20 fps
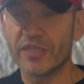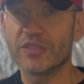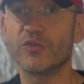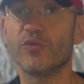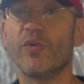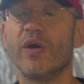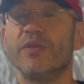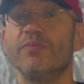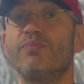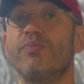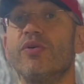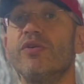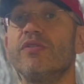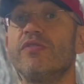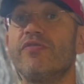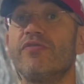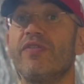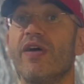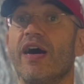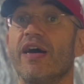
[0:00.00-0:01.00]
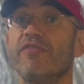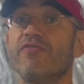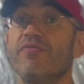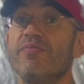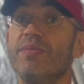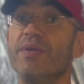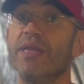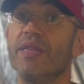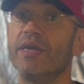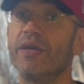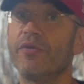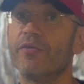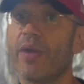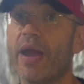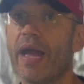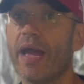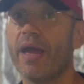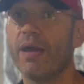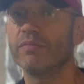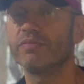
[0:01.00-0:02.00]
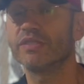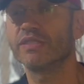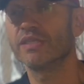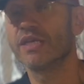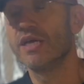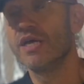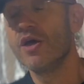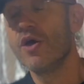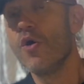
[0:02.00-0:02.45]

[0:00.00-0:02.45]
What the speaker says: 1.5 milligrams.